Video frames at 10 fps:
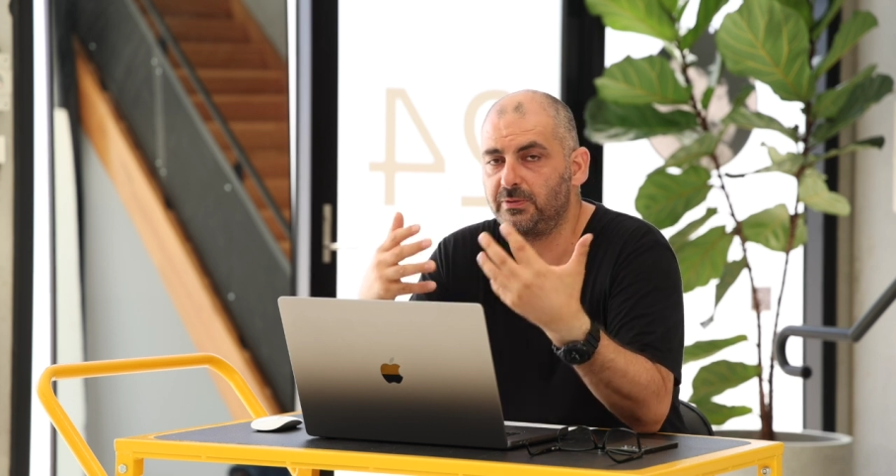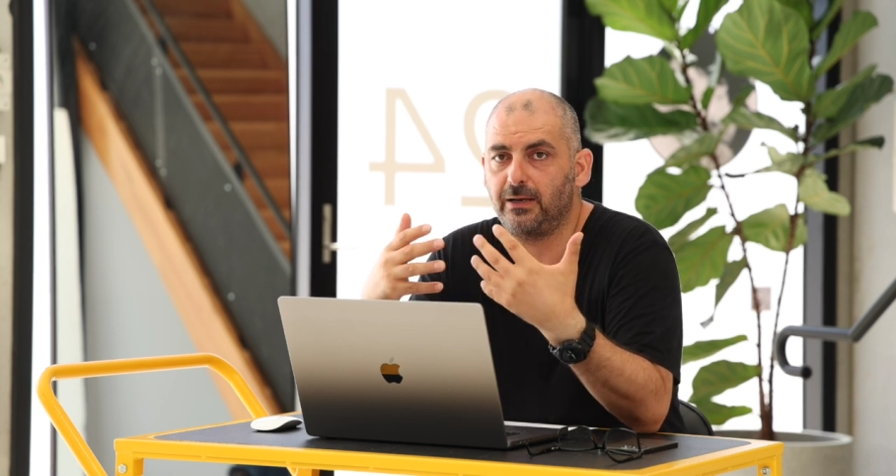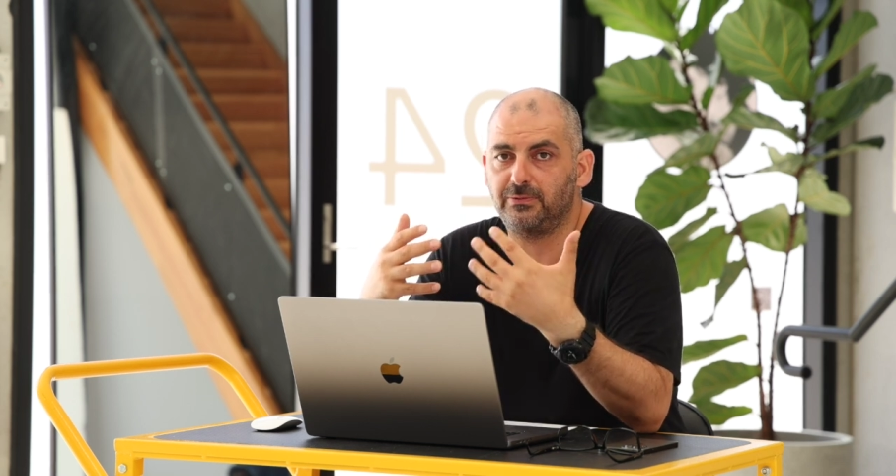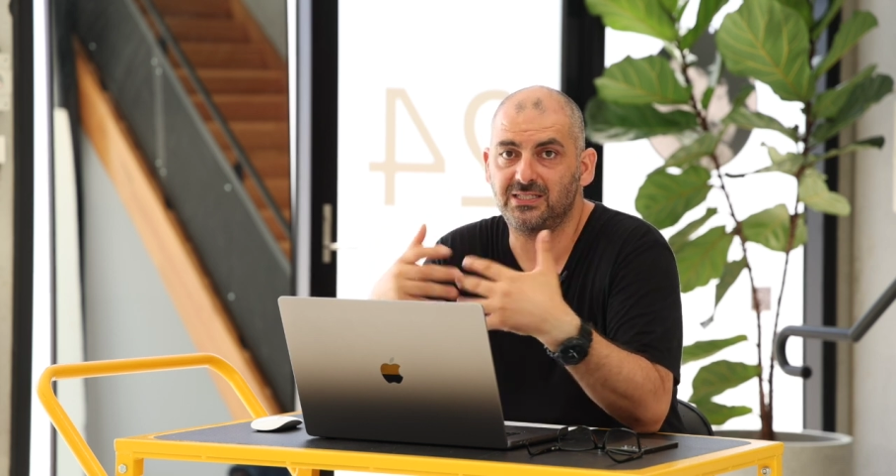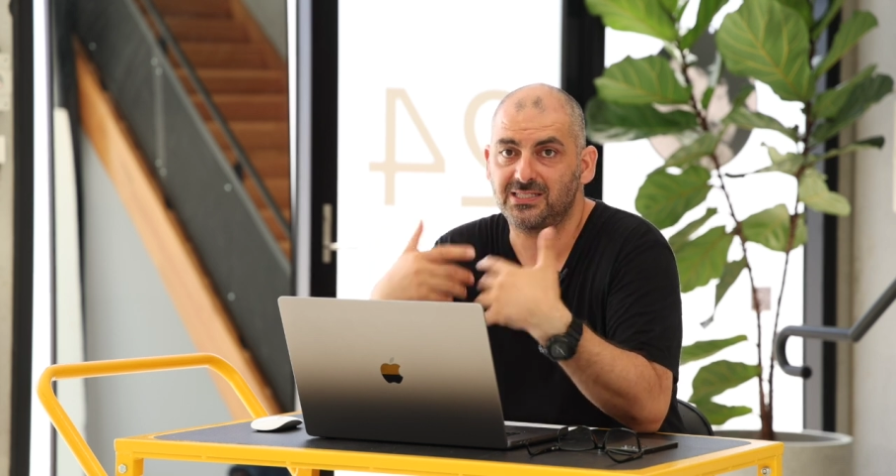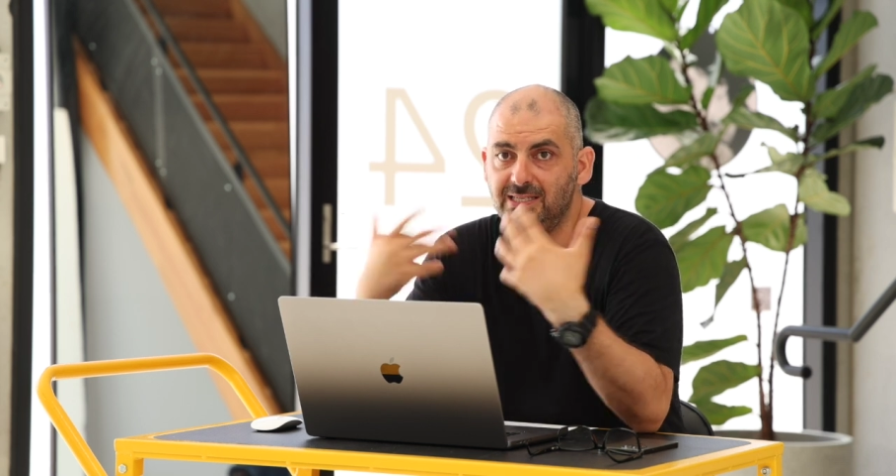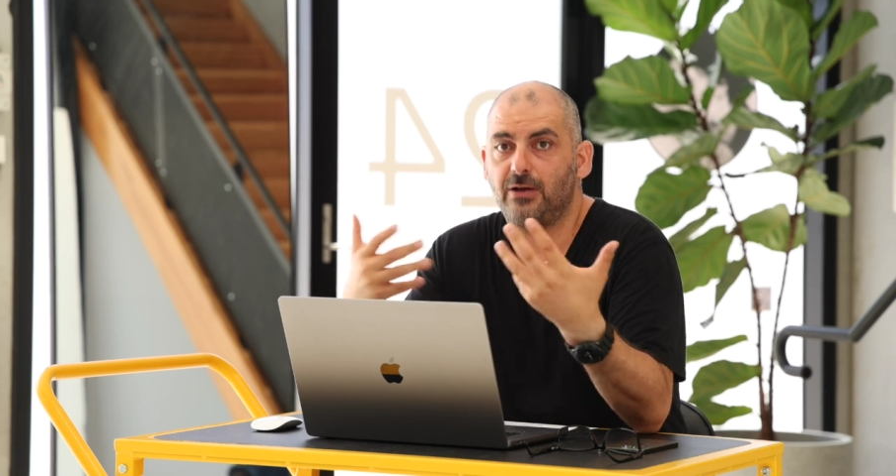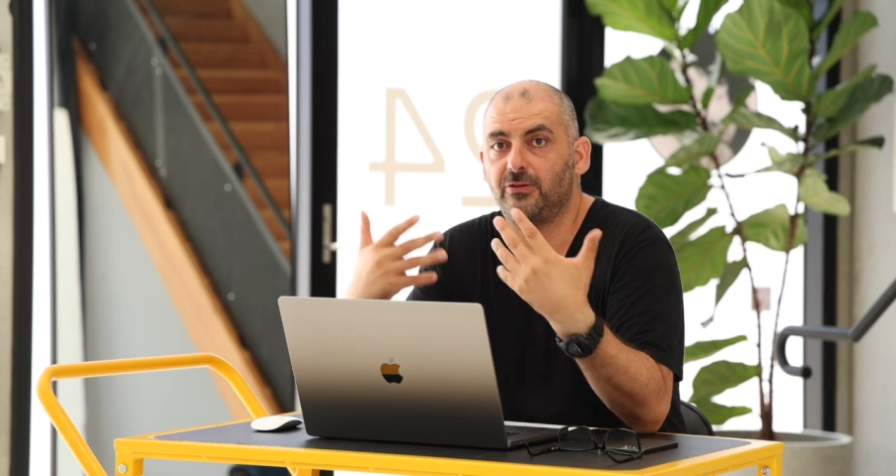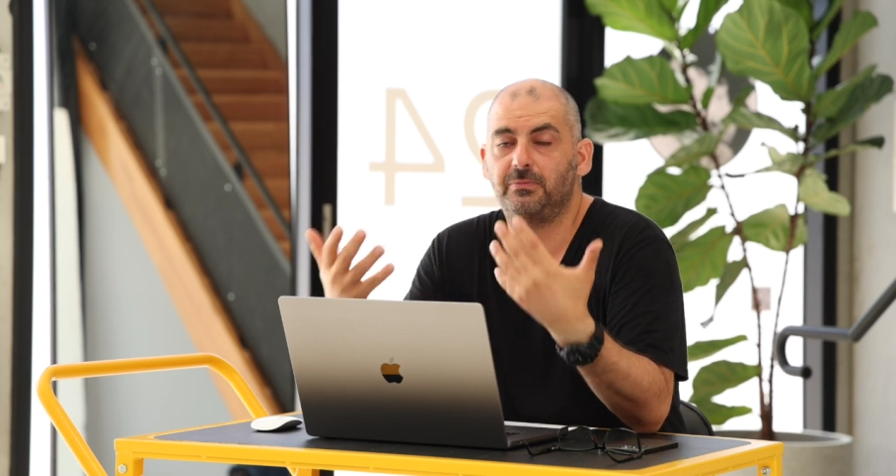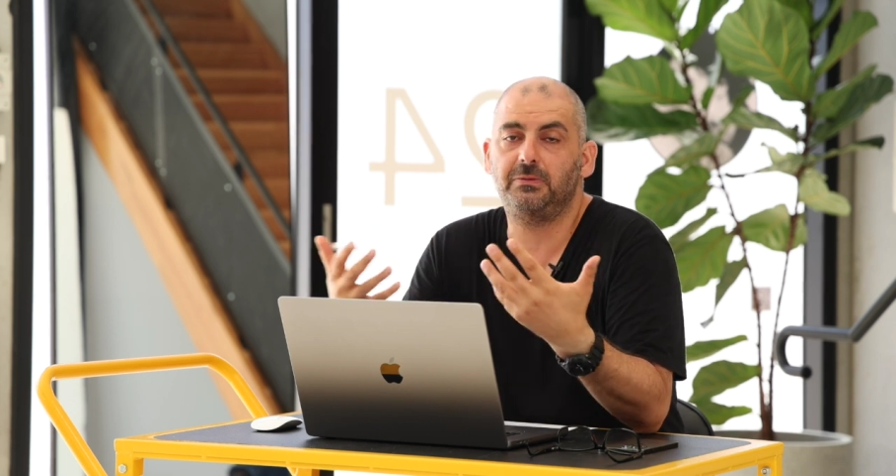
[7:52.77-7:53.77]
be able to
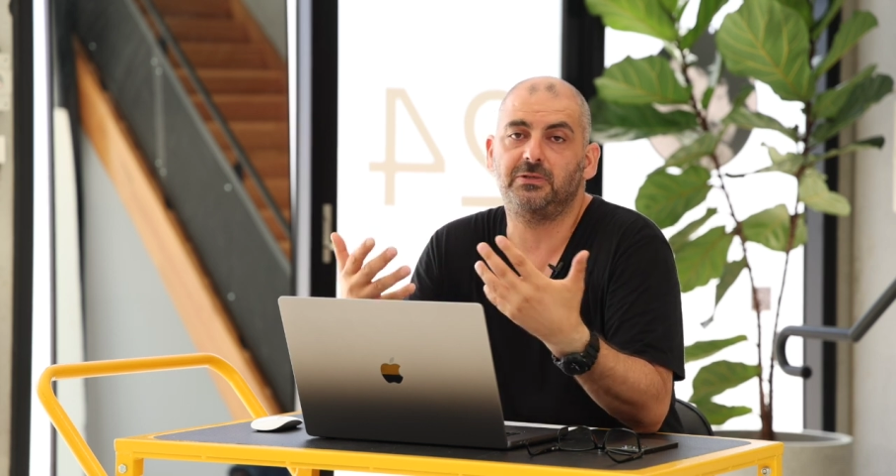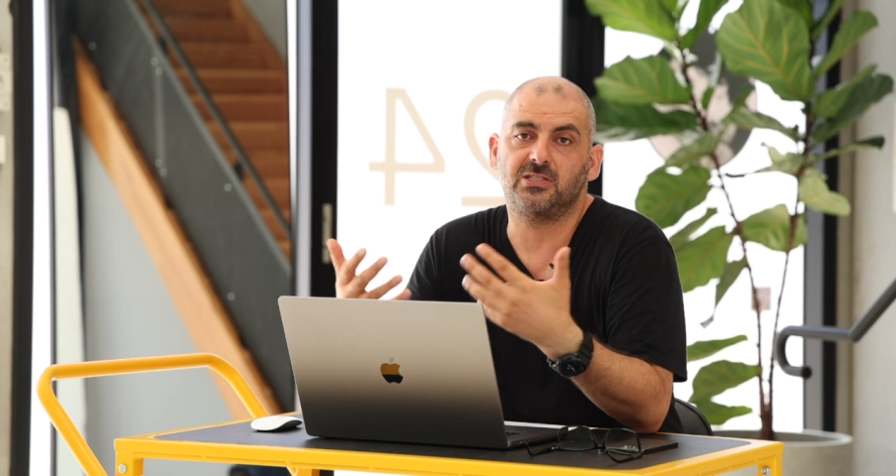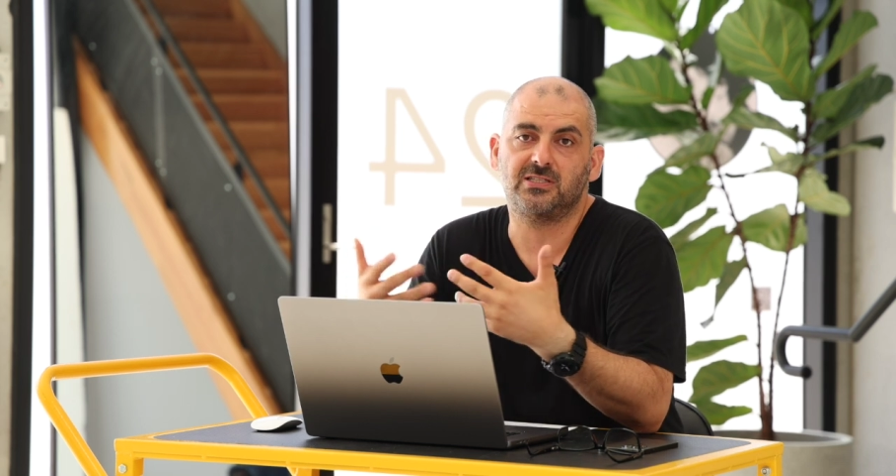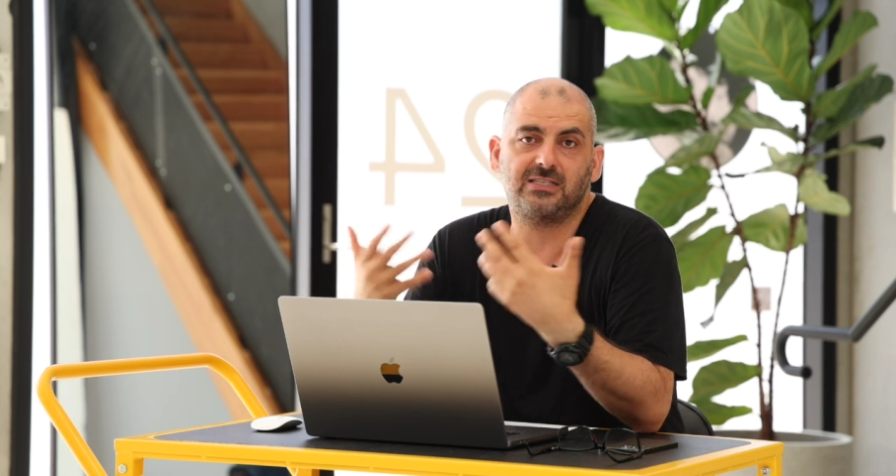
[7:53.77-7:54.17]
sell them images.